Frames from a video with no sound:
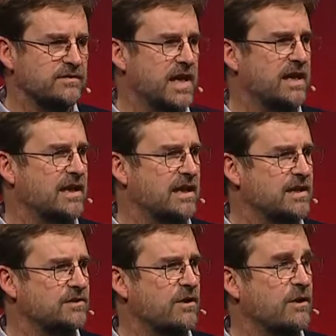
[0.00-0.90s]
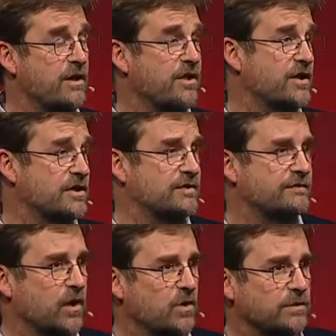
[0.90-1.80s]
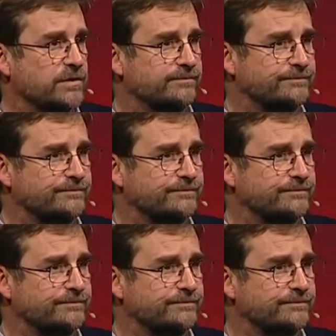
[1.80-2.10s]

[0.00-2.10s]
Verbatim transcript: of dengue has grown 30 fold.